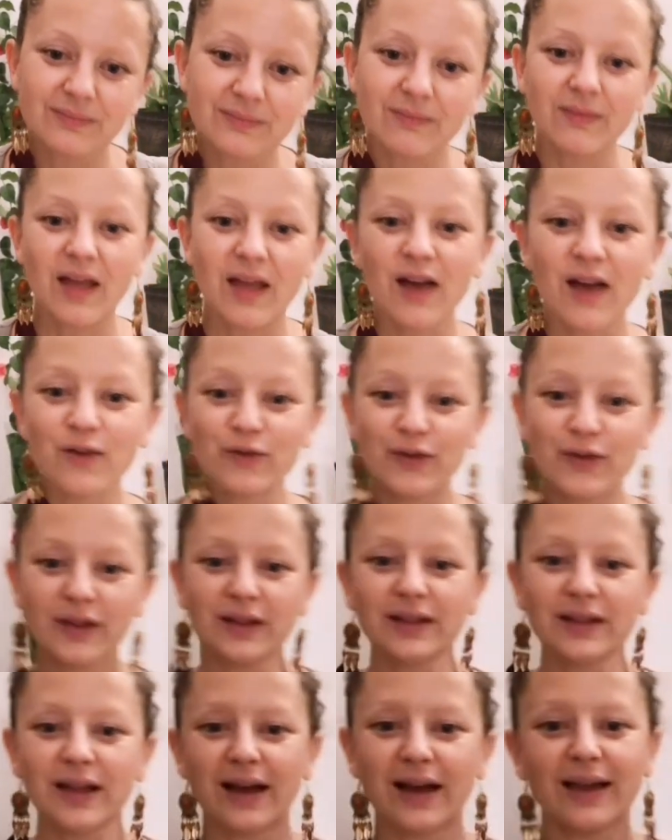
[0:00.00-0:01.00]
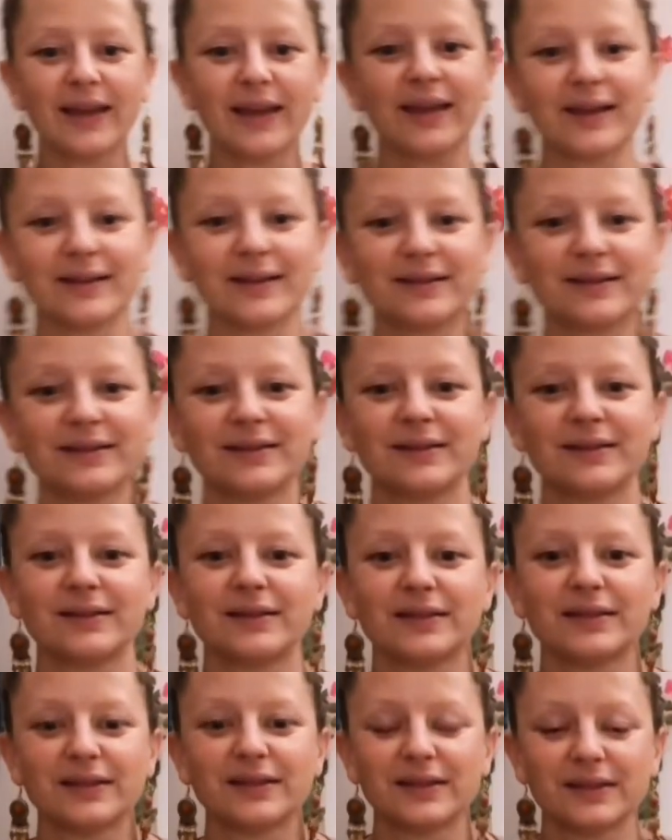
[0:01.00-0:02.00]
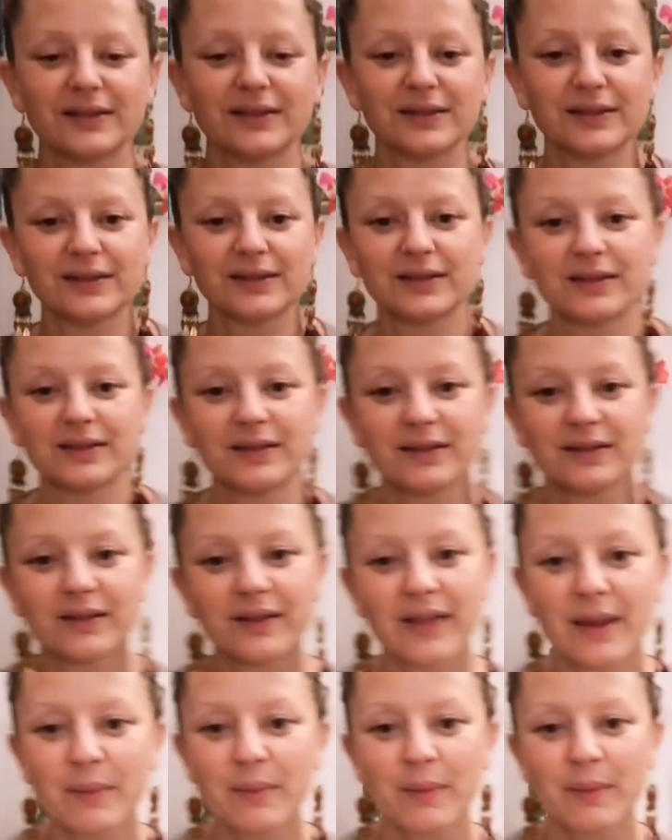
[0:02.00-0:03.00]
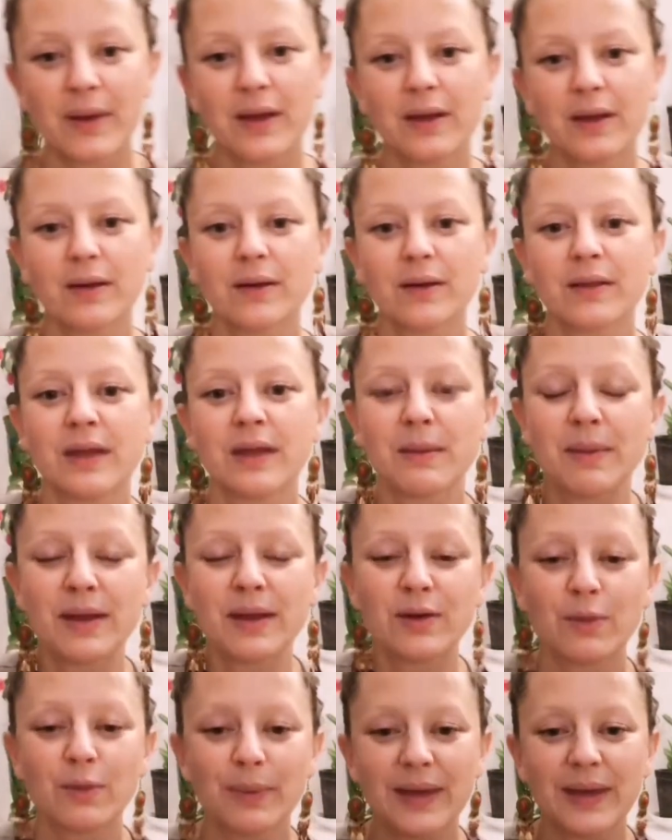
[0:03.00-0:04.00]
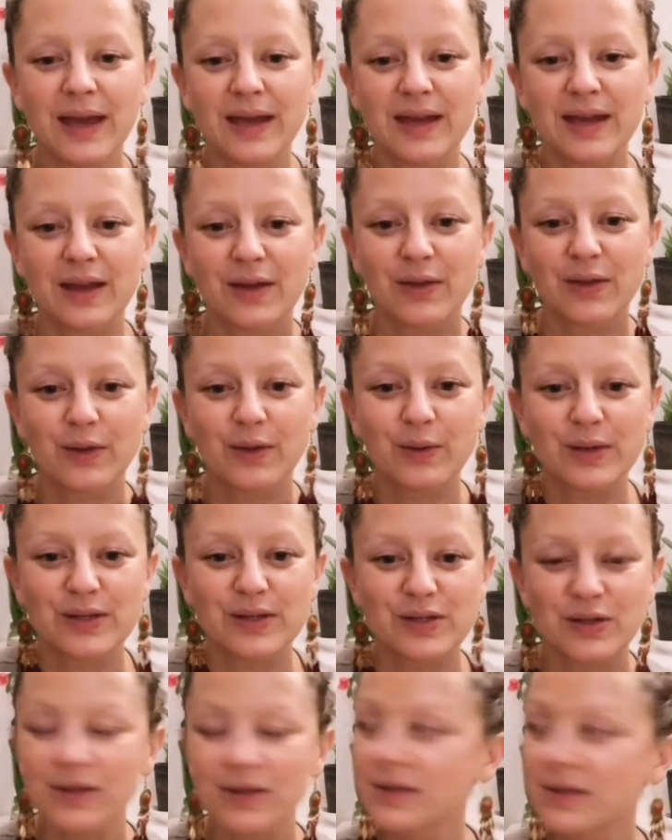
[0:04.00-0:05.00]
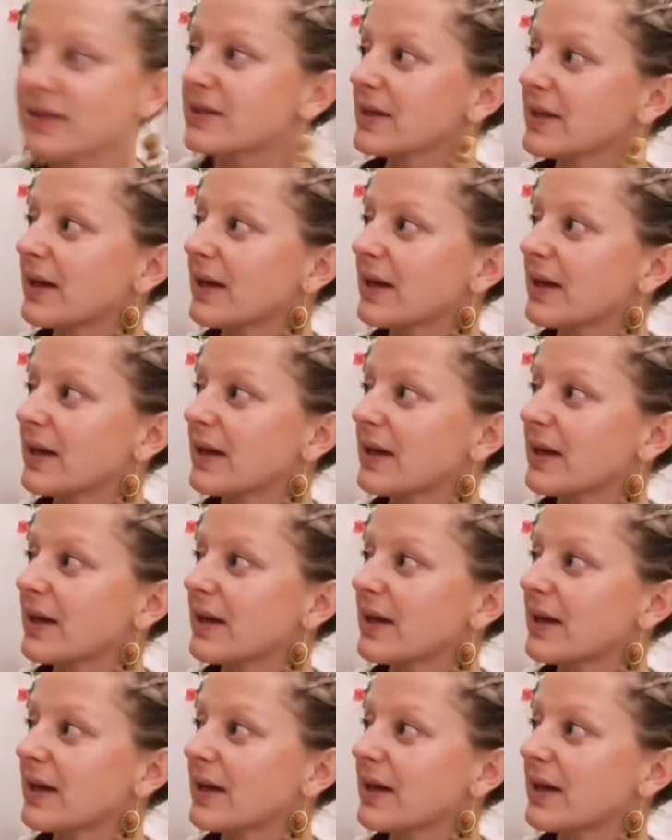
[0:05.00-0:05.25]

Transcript: I feel like there may not be any other questions.